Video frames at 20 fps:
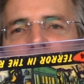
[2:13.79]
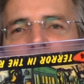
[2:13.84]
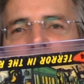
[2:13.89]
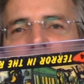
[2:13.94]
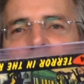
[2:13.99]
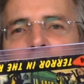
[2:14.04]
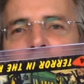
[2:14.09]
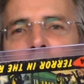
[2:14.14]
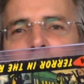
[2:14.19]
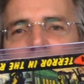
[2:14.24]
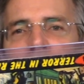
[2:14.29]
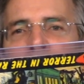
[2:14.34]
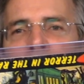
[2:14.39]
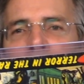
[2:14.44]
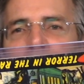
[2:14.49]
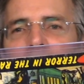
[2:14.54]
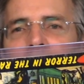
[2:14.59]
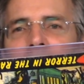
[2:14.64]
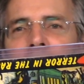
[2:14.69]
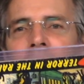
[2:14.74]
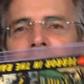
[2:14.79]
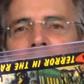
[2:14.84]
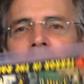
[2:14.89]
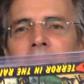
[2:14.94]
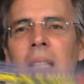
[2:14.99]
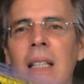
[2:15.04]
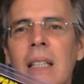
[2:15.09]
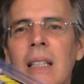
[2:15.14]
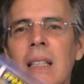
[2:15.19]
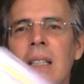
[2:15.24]
that I planned on
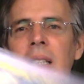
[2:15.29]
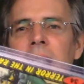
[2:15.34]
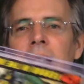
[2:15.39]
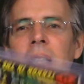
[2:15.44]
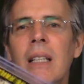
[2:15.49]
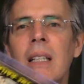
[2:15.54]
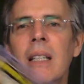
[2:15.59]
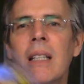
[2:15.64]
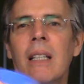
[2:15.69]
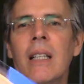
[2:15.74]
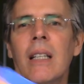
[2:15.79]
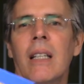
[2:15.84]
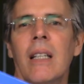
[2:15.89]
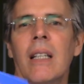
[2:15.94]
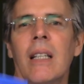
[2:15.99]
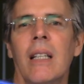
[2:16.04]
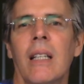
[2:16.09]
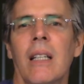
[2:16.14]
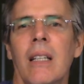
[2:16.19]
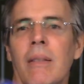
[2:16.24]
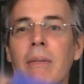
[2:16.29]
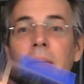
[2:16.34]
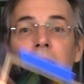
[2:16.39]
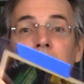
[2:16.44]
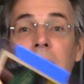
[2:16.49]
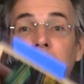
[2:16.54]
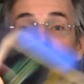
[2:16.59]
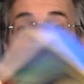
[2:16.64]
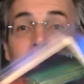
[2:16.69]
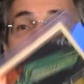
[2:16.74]
selling
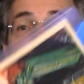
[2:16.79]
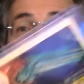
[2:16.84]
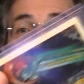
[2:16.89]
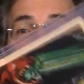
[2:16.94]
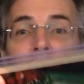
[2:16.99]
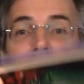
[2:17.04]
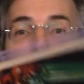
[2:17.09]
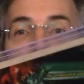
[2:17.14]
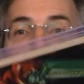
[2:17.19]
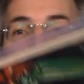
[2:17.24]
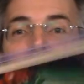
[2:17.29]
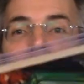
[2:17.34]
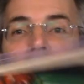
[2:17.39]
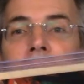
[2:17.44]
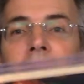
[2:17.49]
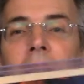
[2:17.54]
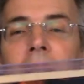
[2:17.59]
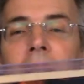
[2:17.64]
in the first place.